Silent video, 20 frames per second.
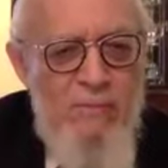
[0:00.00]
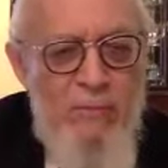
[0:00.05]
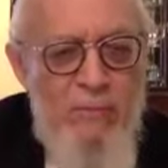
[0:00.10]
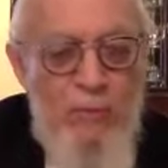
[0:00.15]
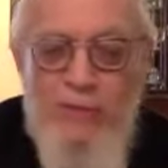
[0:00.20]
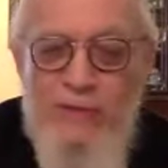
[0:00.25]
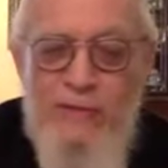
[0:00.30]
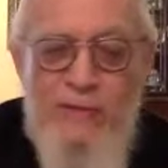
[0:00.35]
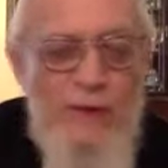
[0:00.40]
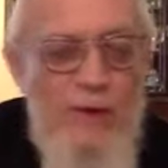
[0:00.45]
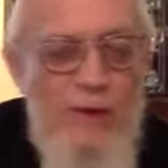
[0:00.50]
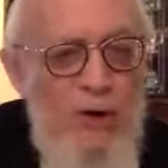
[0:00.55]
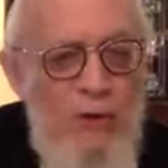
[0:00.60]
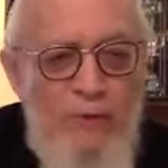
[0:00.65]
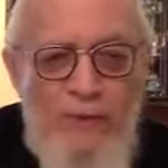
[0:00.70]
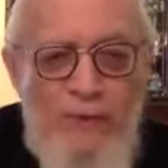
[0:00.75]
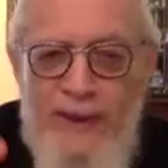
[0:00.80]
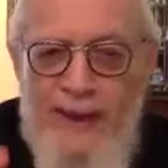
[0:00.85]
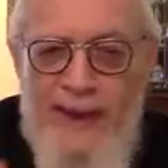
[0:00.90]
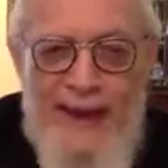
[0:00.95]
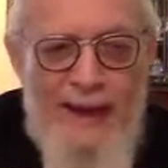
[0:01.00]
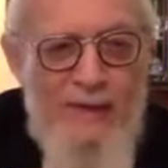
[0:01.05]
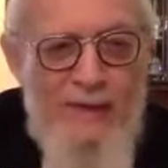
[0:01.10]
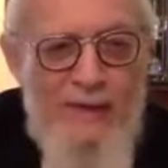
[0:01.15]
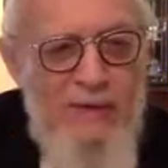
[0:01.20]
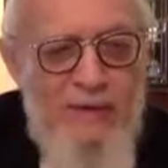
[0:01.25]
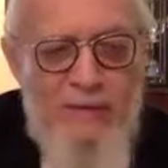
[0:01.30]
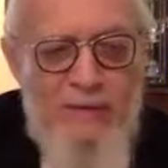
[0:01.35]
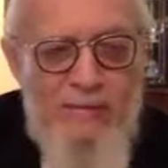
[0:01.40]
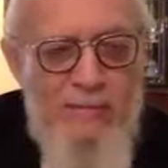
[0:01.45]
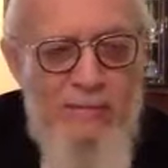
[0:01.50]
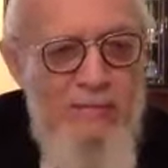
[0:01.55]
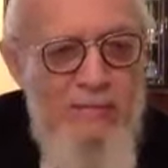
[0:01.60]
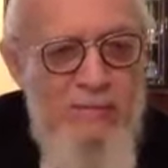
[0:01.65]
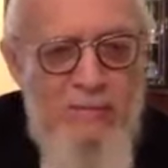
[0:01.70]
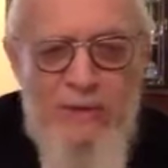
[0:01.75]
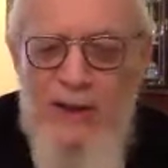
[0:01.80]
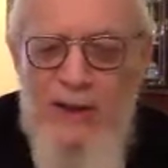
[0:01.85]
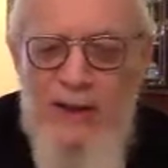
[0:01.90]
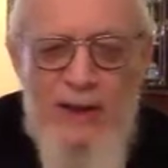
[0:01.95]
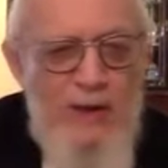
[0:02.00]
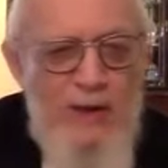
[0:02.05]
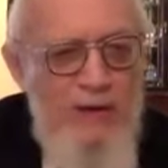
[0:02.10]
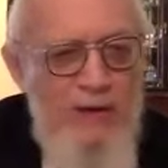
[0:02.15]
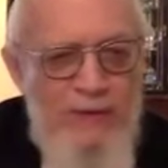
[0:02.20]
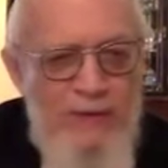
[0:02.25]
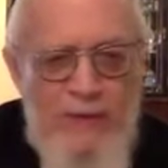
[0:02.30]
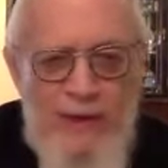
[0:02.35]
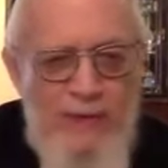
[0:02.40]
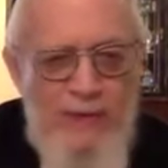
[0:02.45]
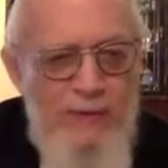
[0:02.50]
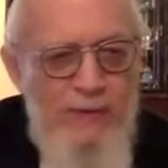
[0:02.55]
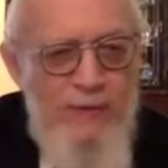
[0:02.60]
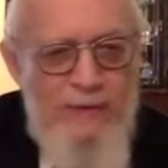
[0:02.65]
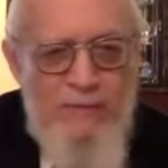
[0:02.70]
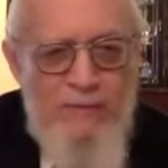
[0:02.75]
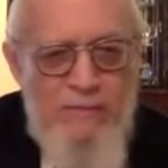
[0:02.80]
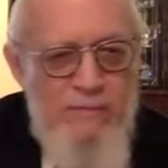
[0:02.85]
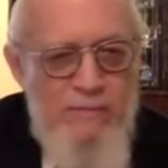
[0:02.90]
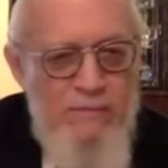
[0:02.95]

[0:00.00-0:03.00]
Because if you don't forget, you're not going to forgive.